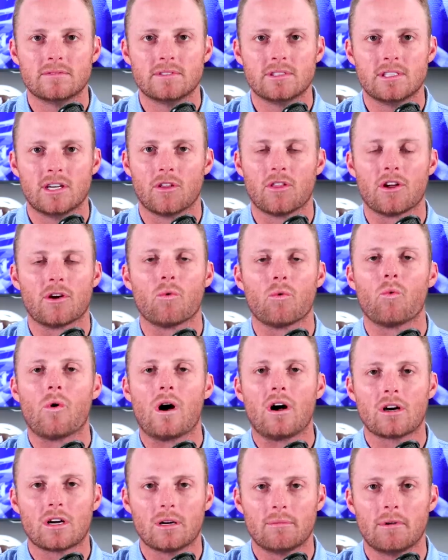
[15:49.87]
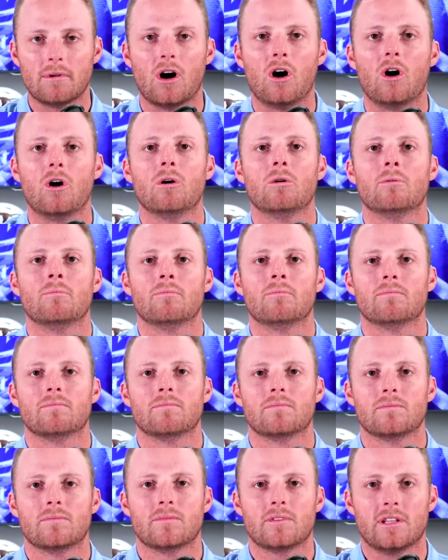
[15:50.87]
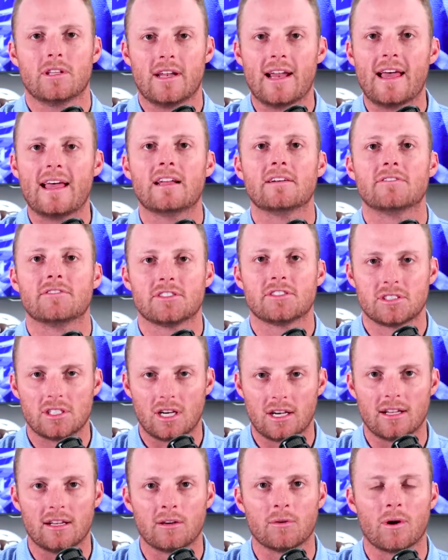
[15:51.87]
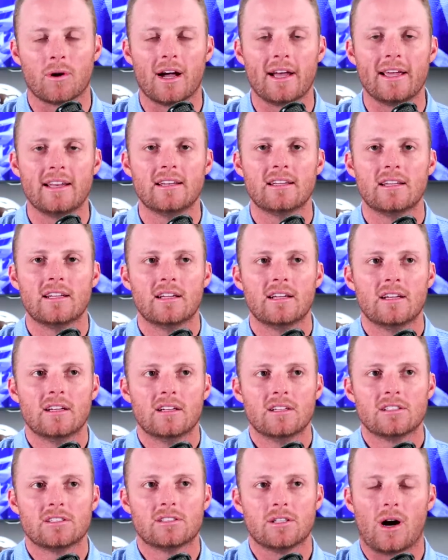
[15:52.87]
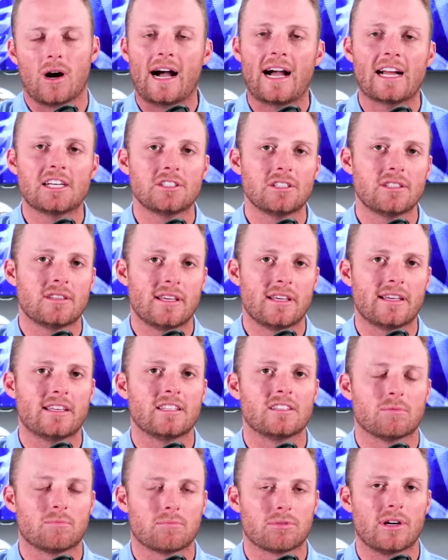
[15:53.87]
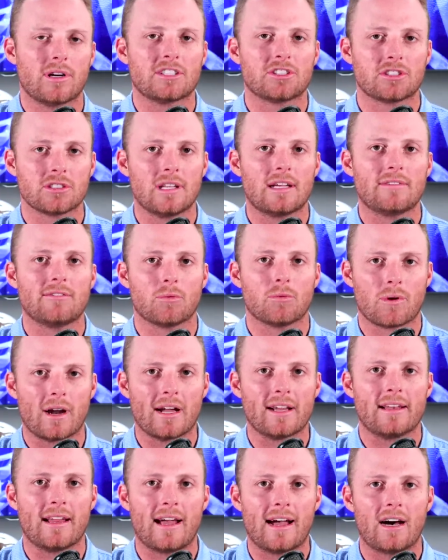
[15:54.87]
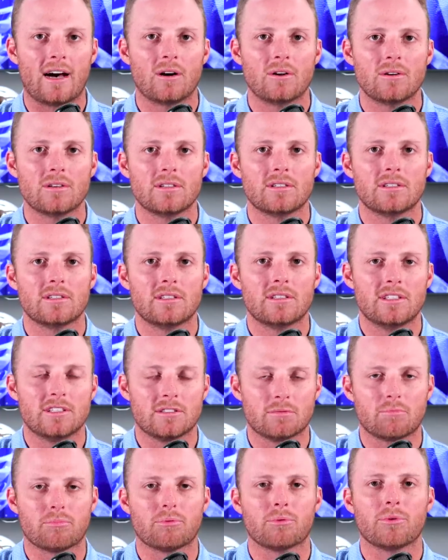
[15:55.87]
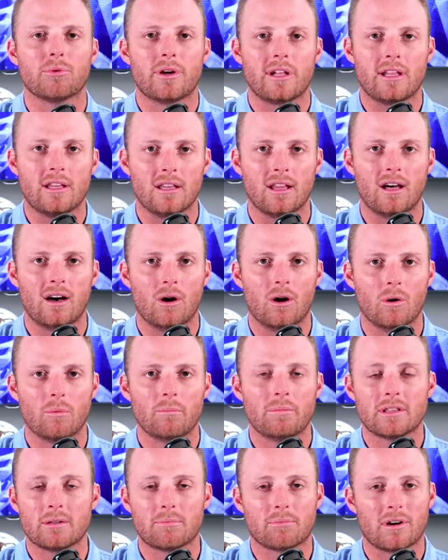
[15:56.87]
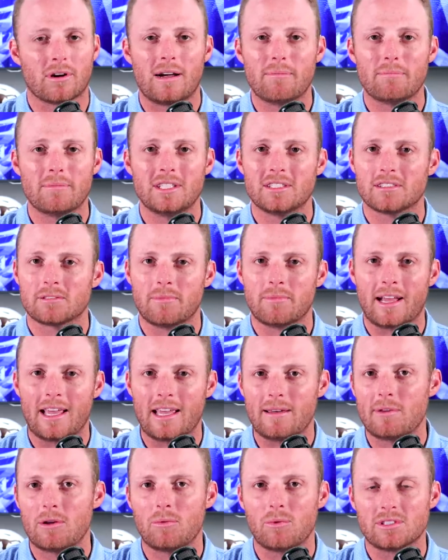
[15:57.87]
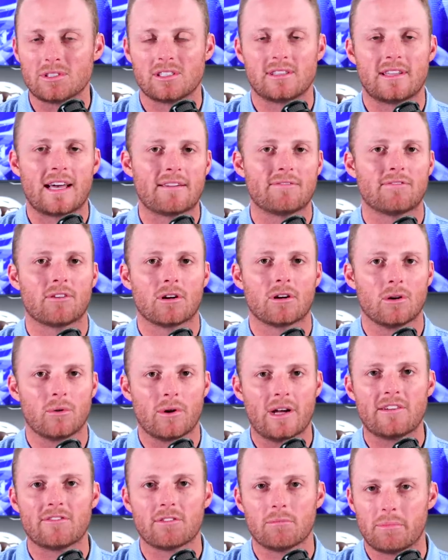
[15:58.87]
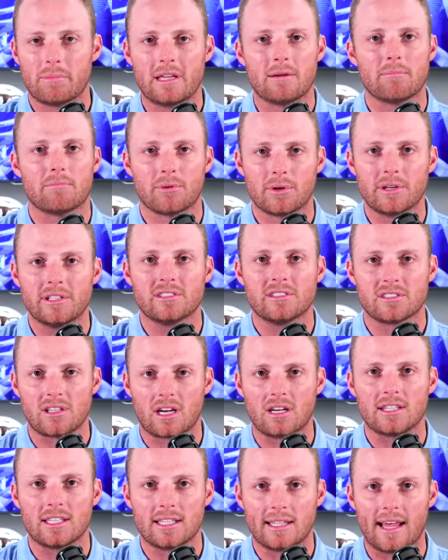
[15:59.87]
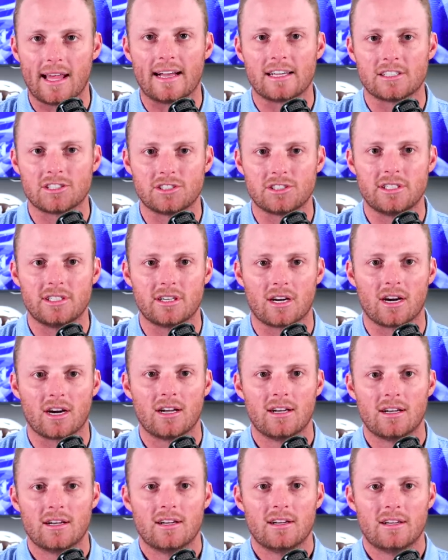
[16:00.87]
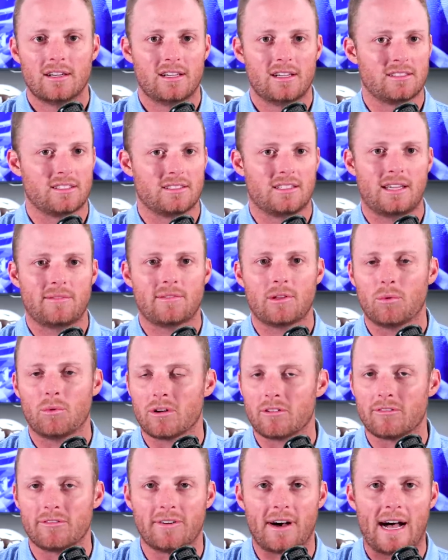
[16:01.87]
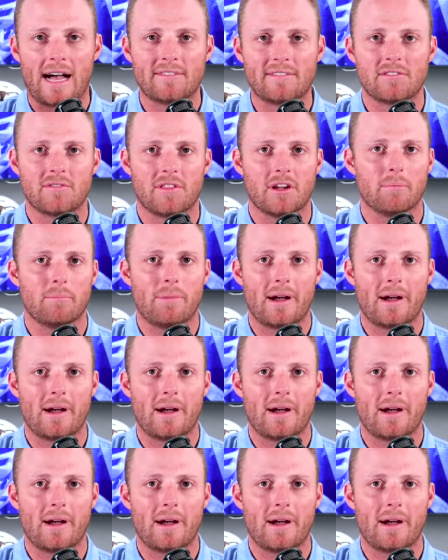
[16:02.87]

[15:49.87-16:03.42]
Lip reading: you know, their welcome home, the native son, right? So I actually think his pressure level right now is pretty low. But the problem is Miami wasn't that far away from being pretty solid last year. There's a team that won 5 of their